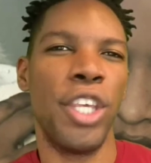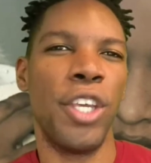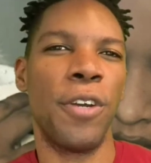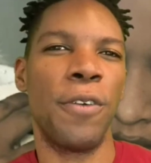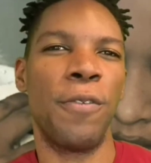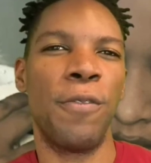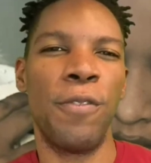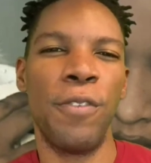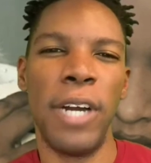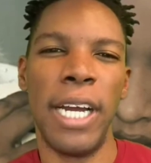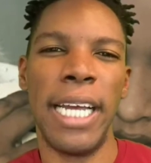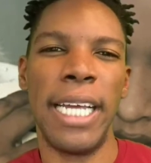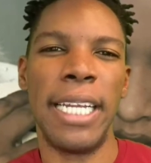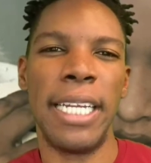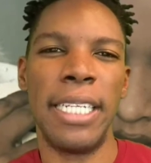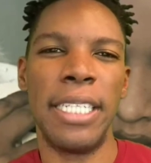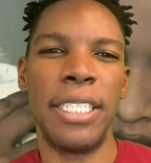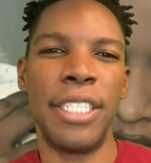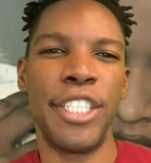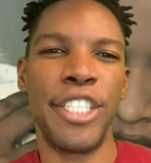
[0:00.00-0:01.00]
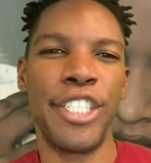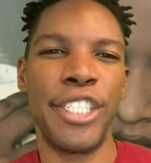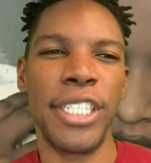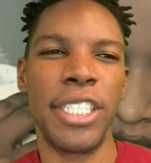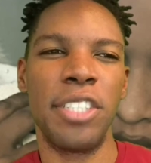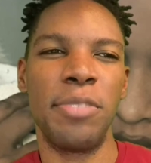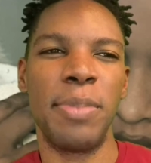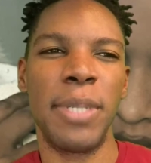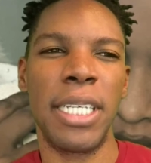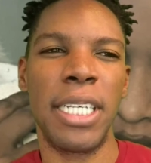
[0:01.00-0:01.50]
your friend,
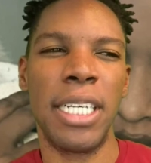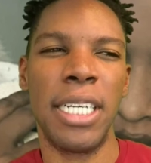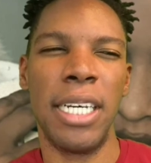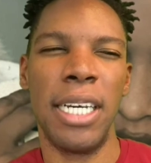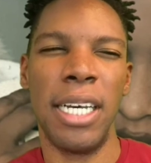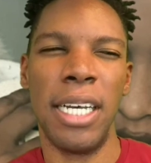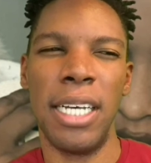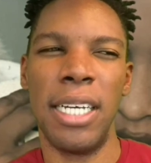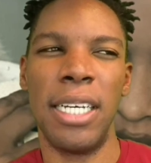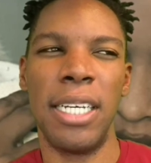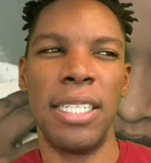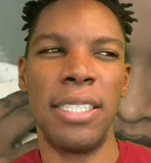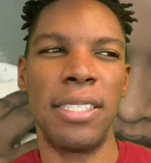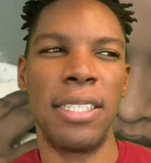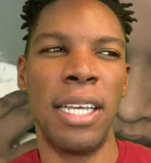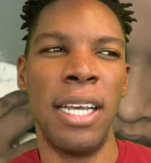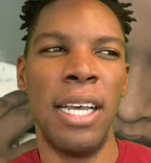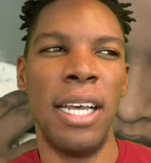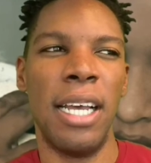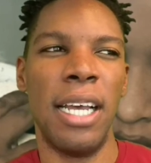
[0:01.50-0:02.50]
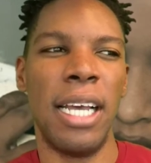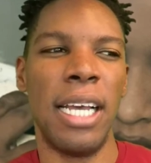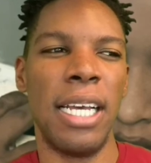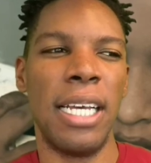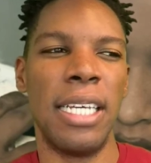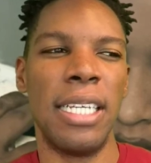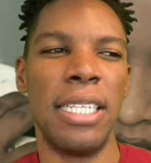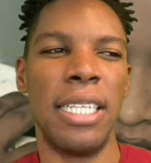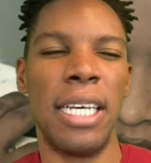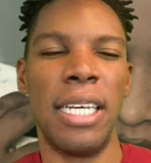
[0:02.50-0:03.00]
just because,
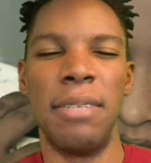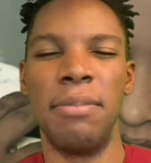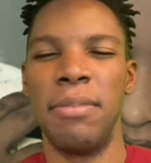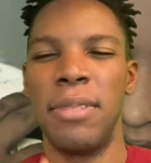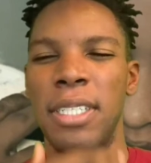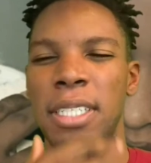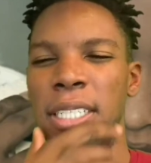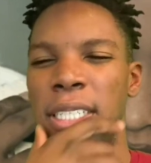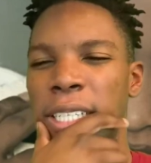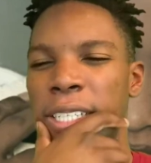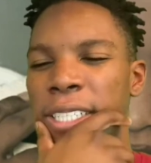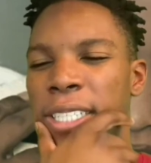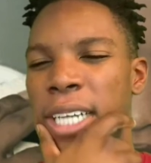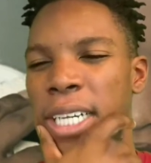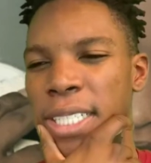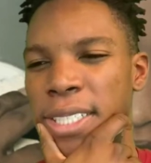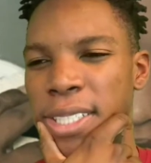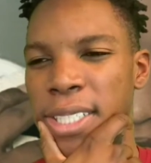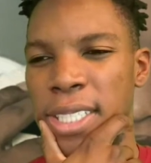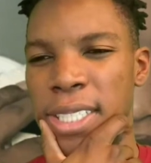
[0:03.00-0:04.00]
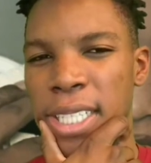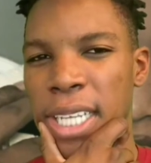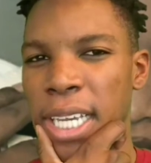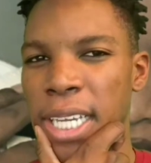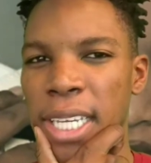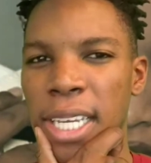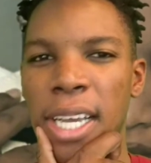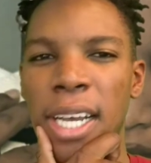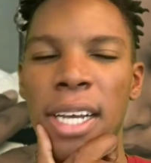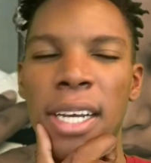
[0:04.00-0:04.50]
and I'm looking at Joseline
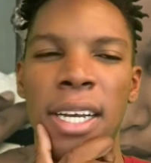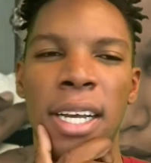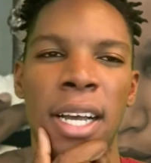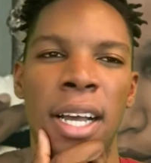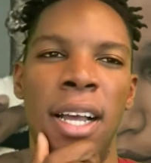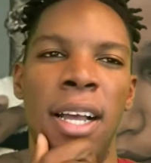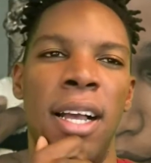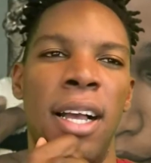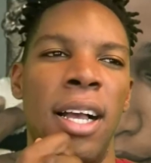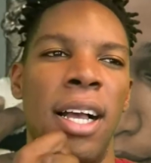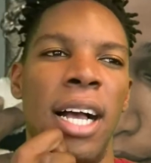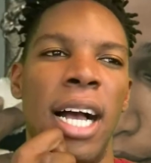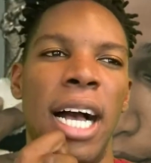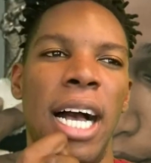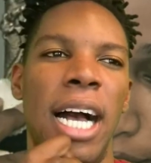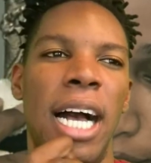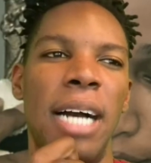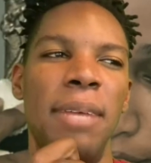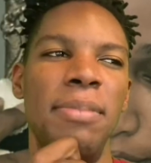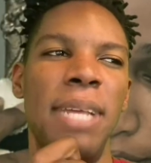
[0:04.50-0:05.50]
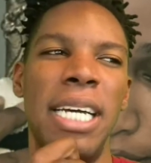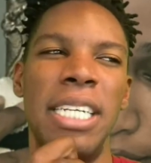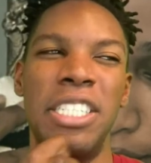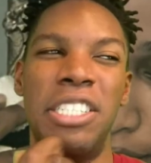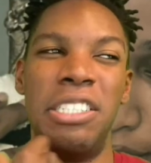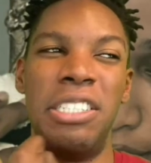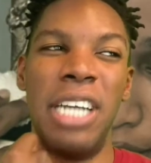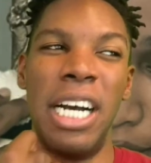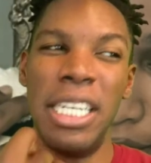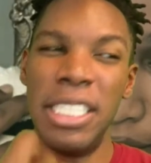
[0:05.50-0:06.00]
like, I'm not
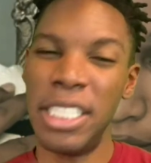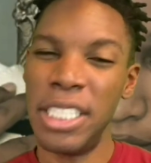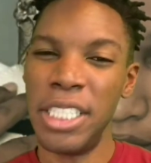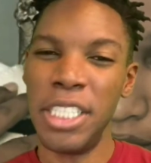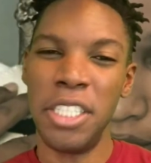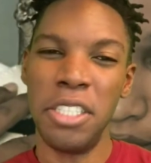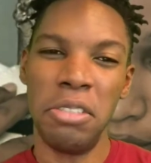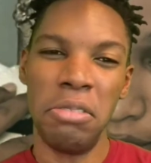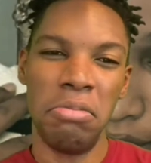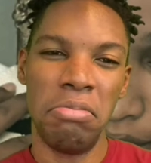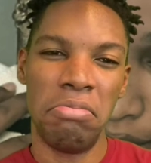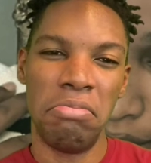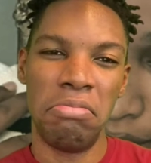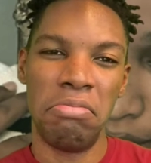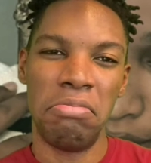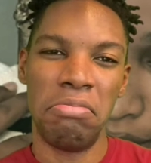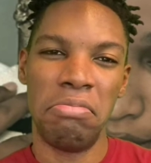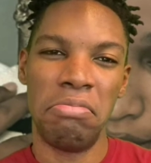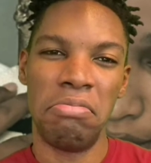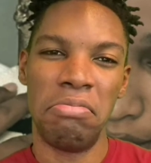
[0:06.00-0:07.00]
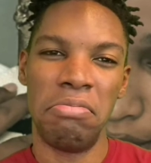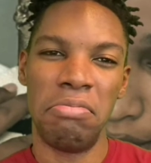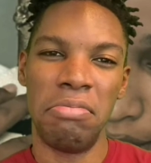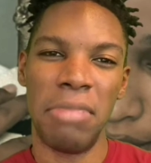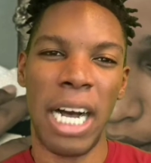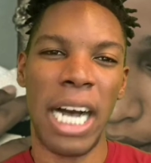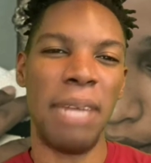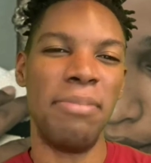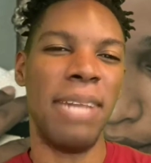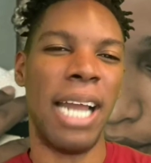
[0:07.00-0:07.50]
judging you.
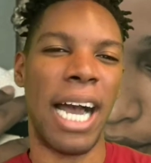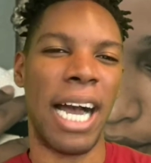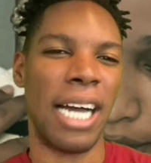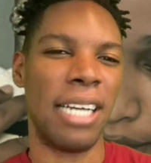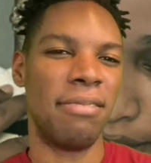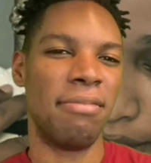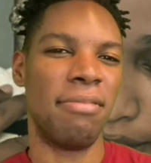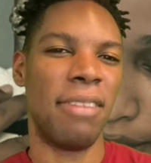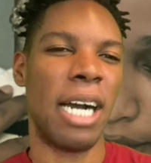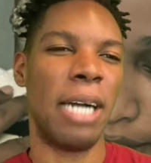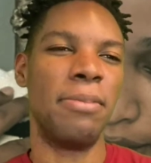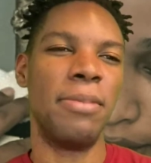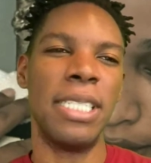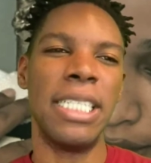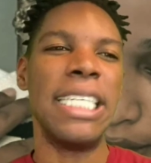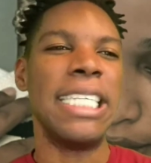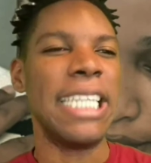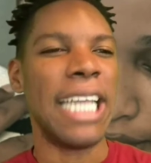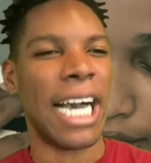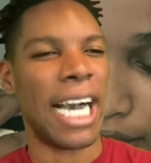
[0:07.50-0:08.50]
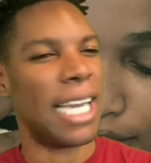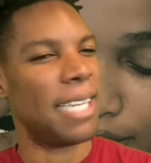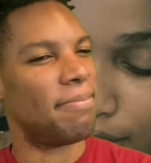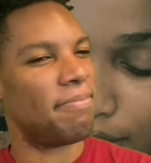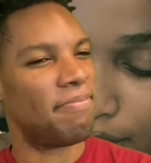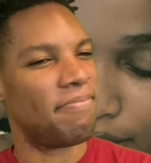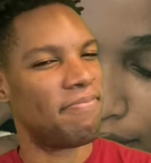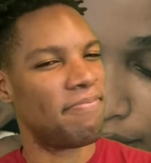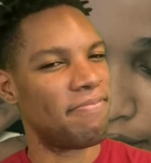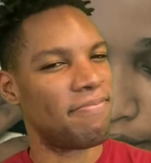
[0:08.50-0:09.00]
I'm not. I'm really not.
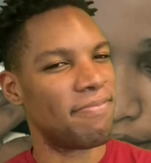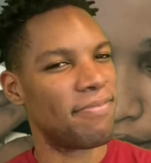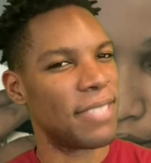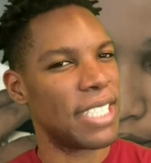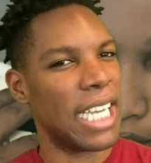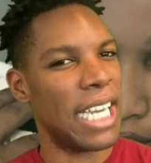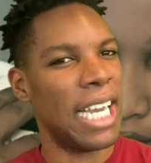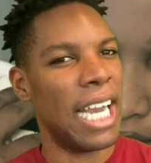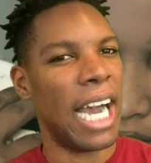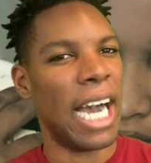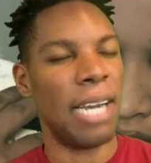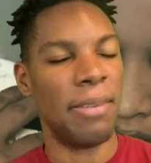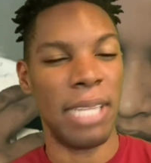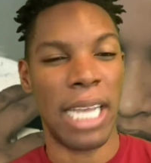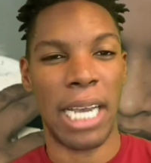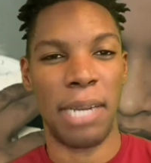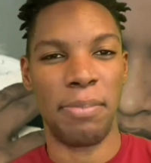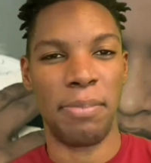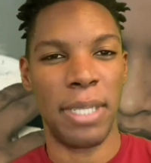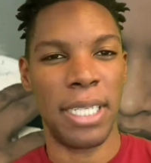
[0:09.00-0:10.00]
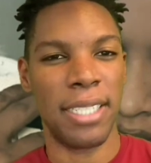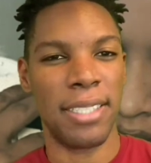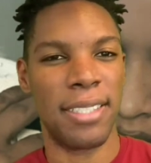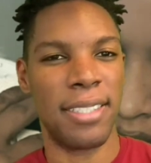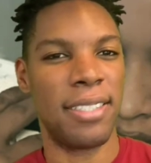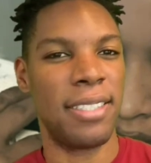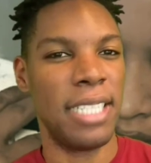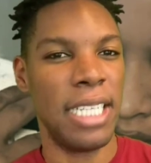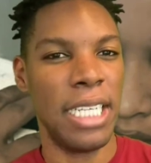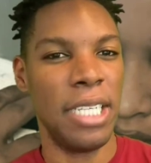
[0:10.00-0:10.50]
I'm not because the
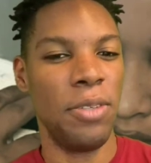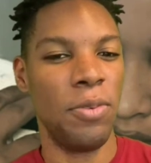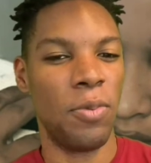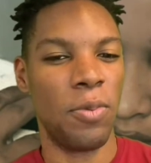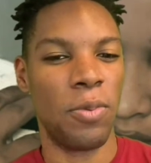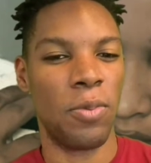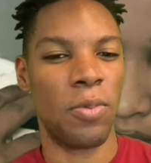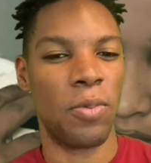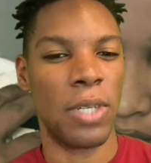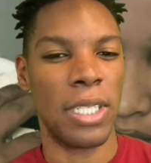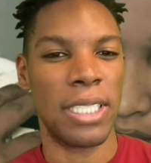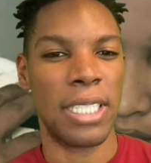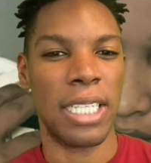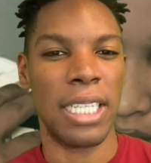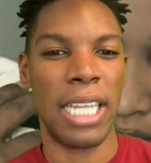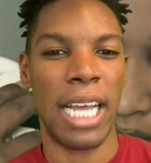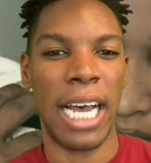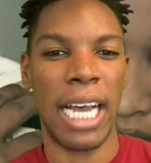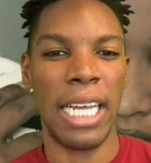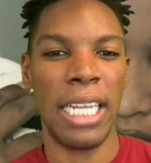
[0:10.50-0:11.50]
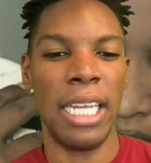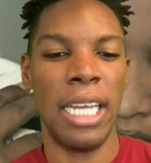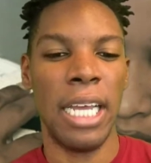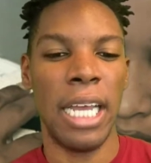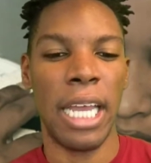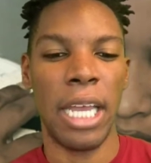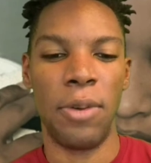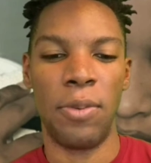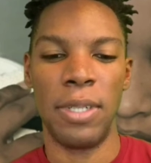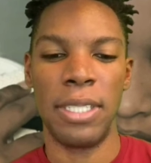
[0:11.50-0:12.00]
scene was a lot.
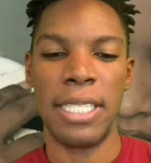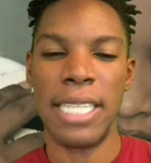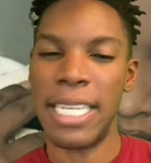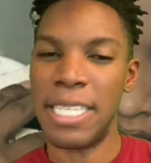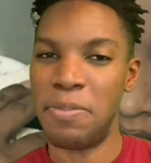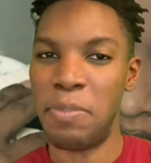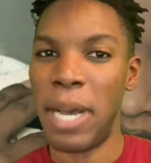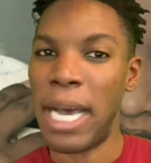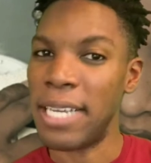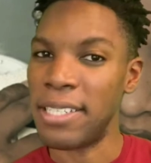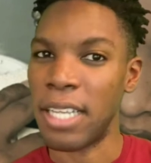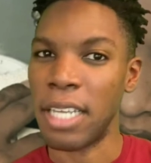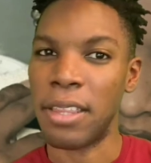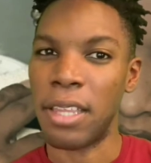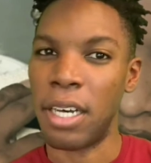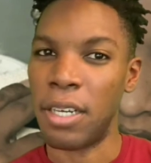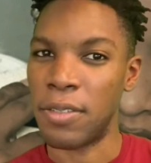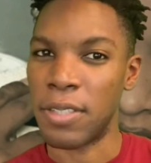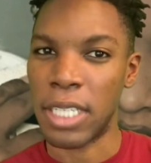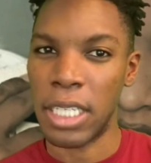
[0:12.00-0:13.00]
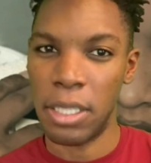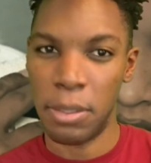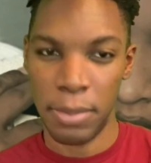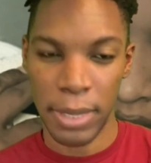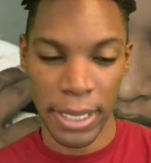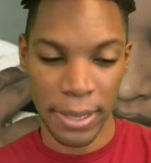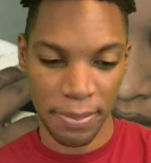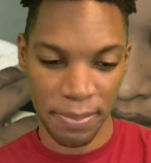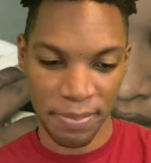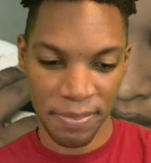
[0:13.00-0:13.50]
It wasn't as bad as I thought it was going to be.
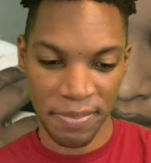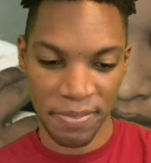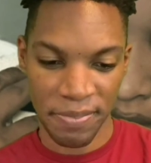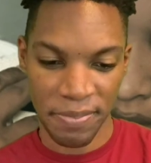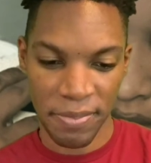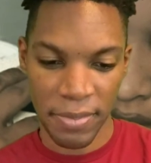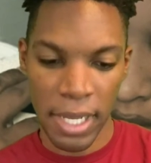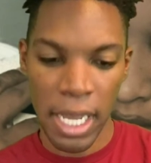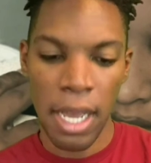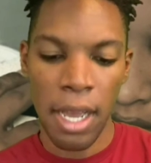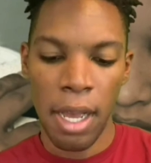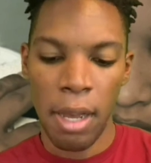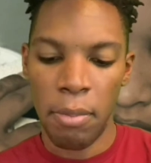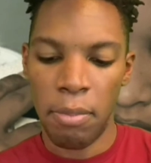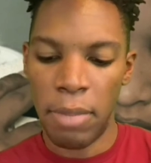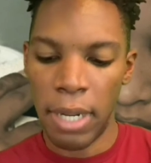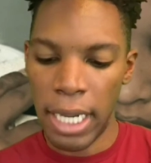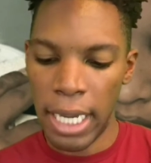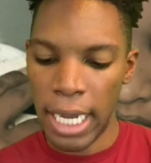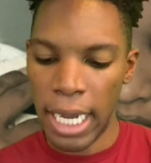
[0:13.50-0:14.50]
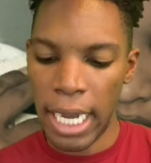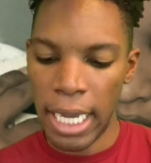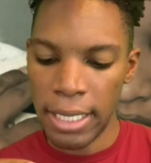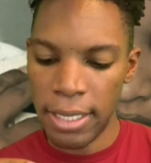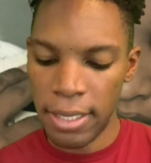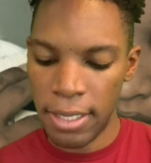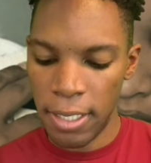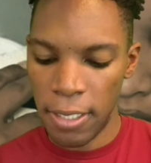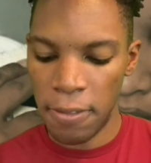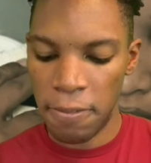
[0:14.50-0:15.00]
But I
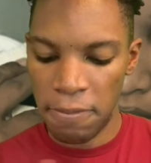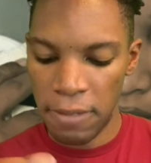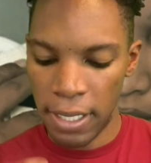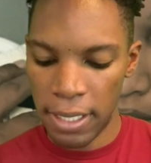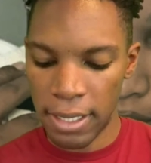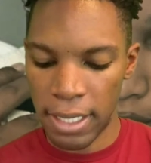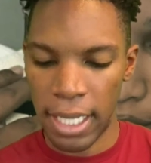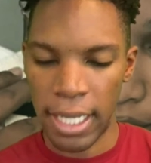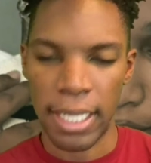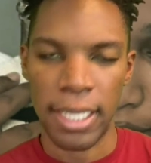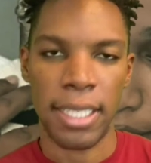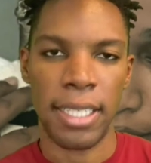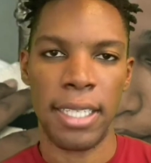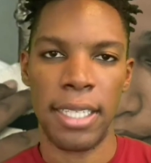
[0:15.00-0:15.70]
still felt like,